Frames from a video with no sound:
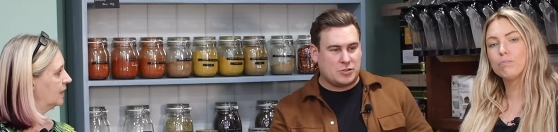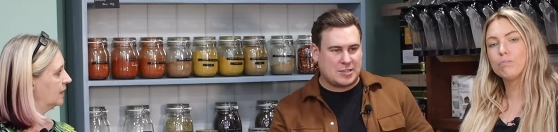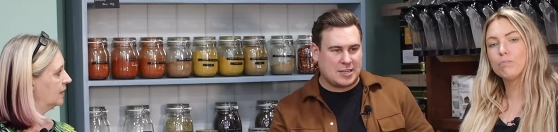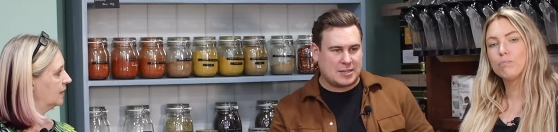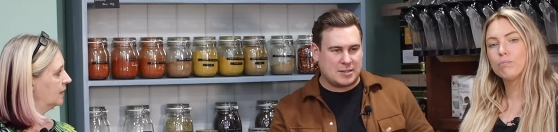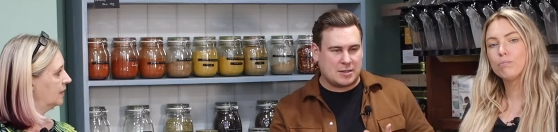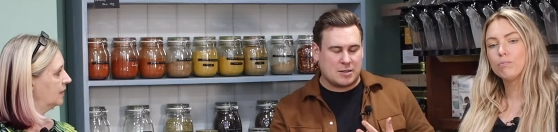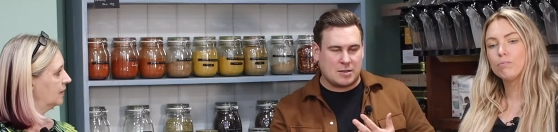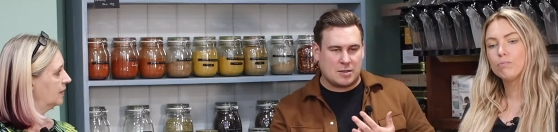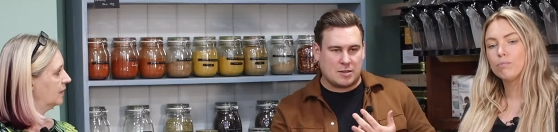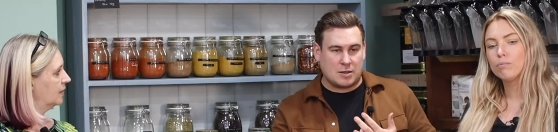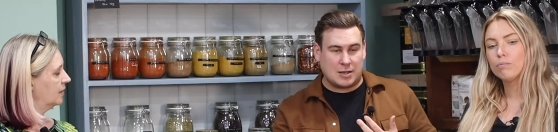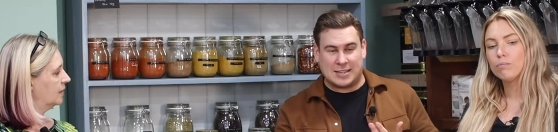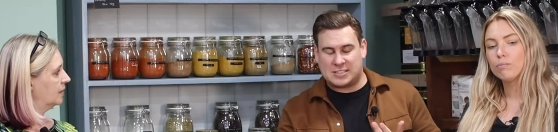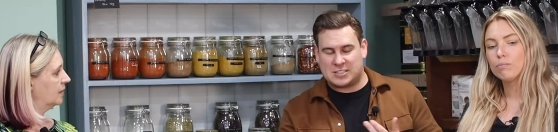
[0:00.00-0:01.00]
Speaker 1: you said
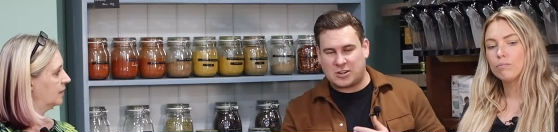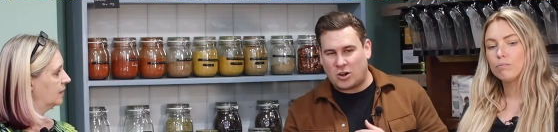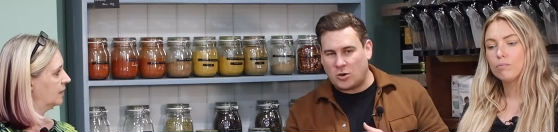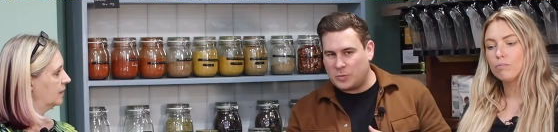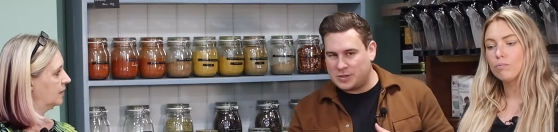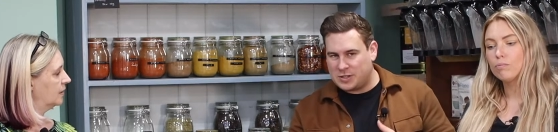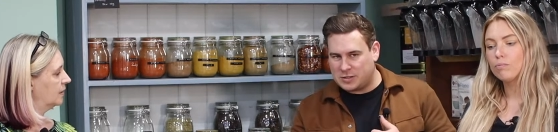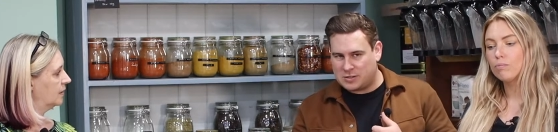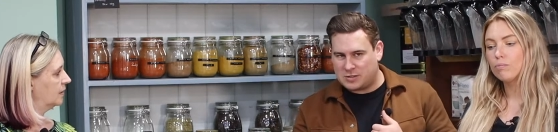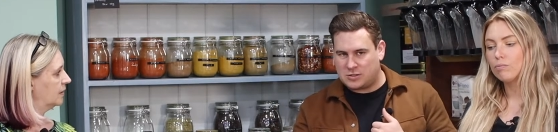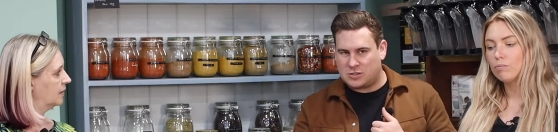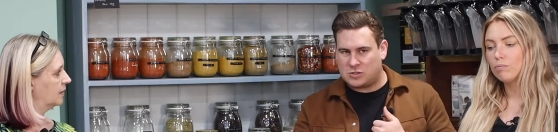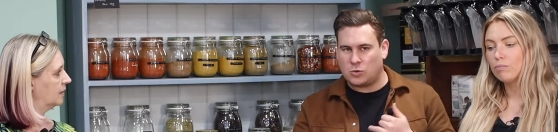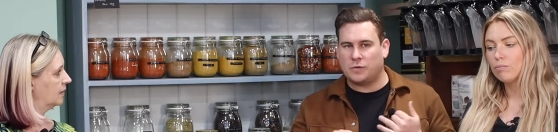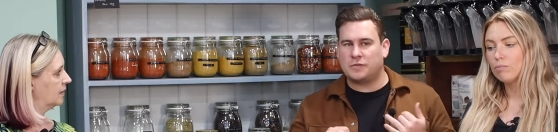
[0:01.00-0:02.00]
let's start with the
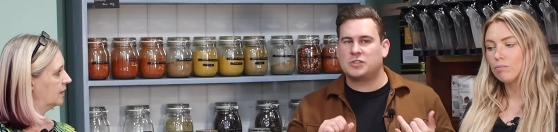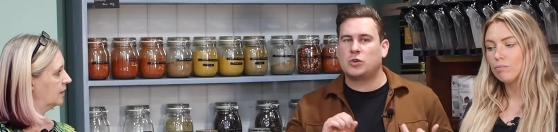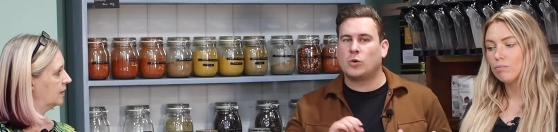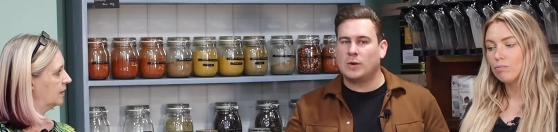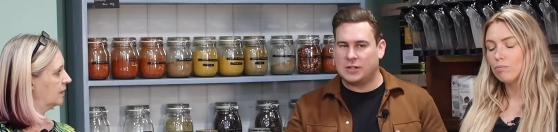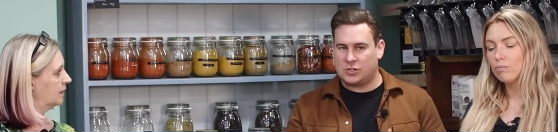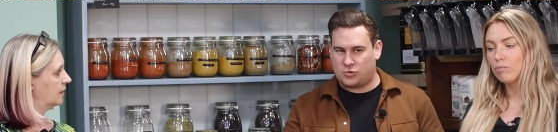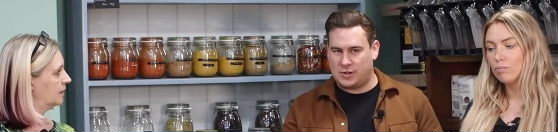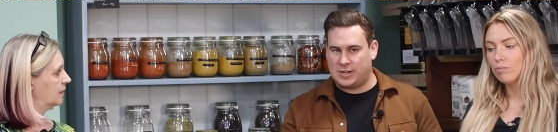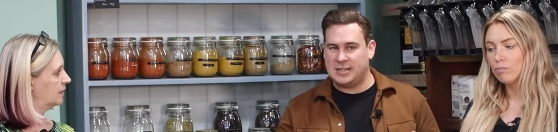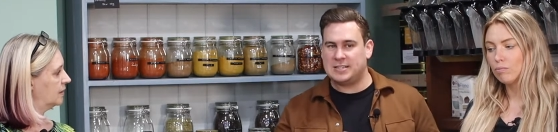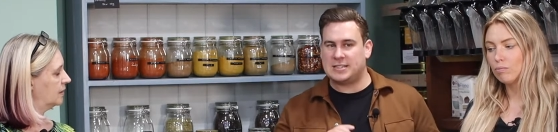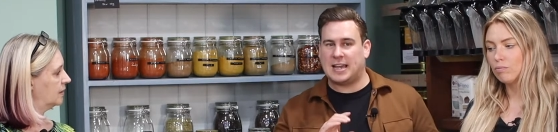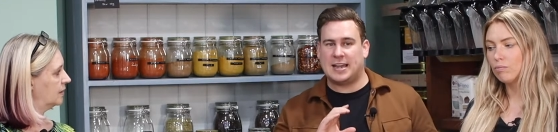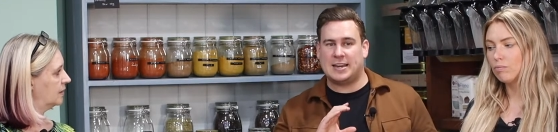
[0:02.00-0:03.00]
sort of
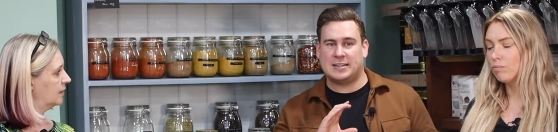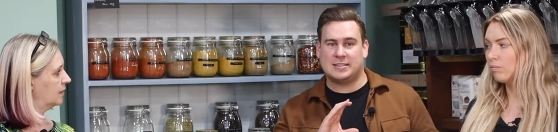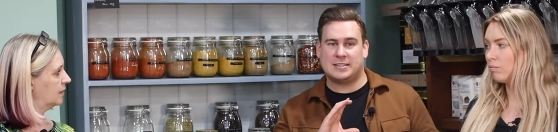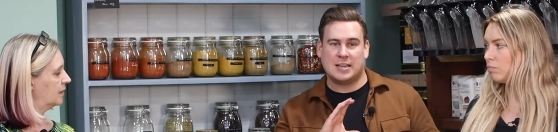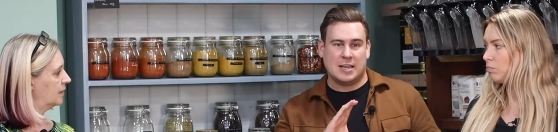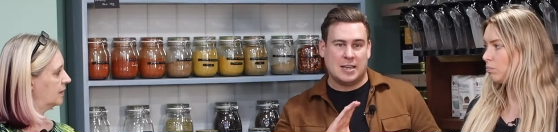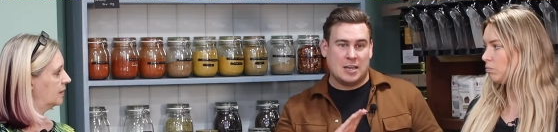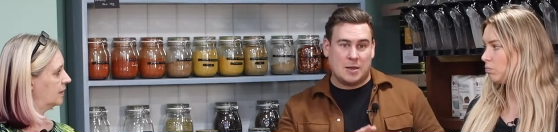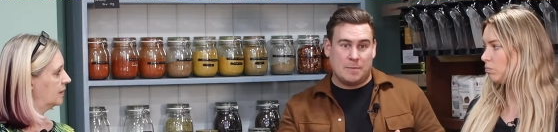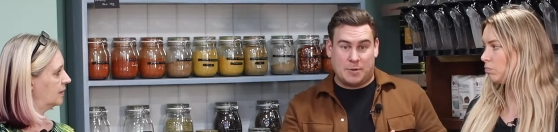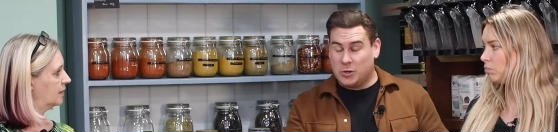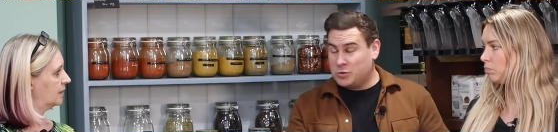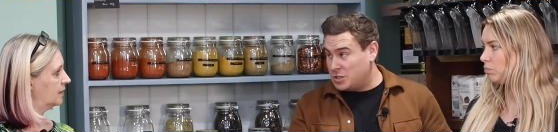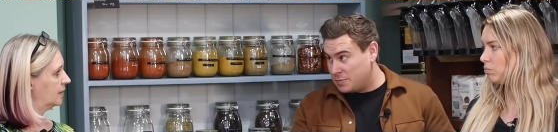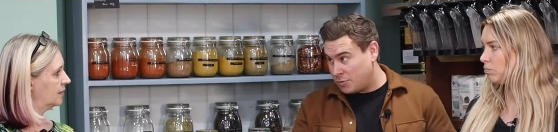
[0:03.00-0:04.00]
toiletries and
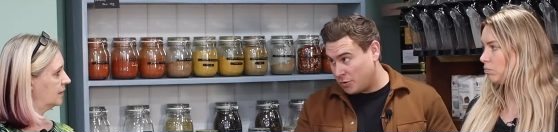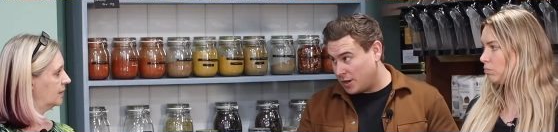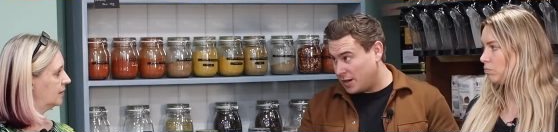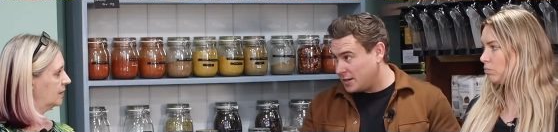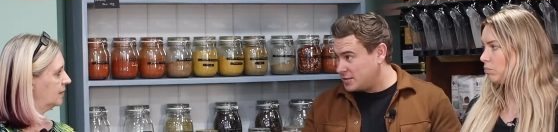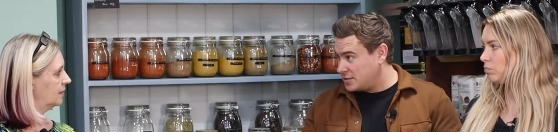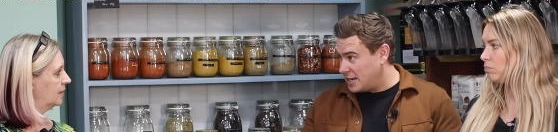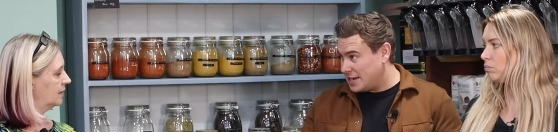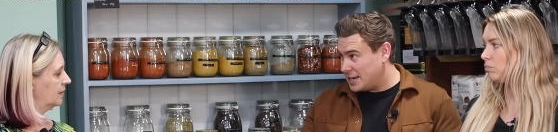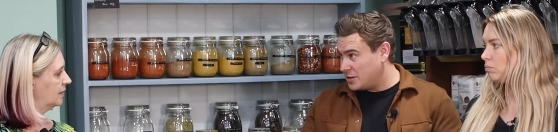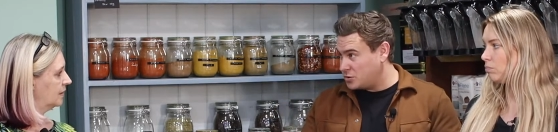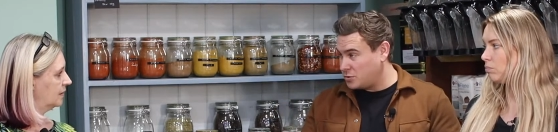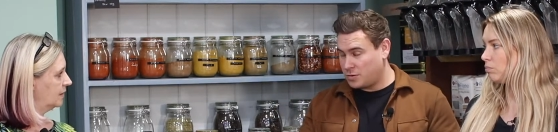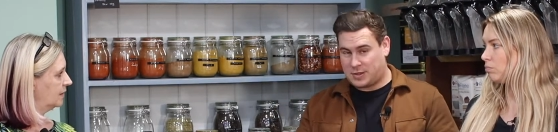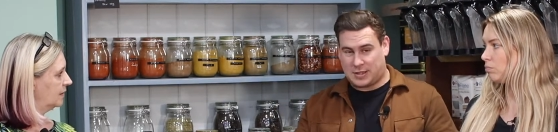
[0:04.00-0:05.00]
beauty products and
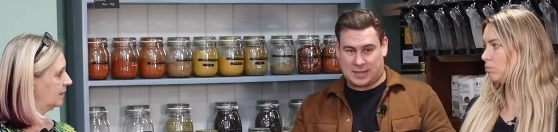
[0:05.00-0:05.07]
that sort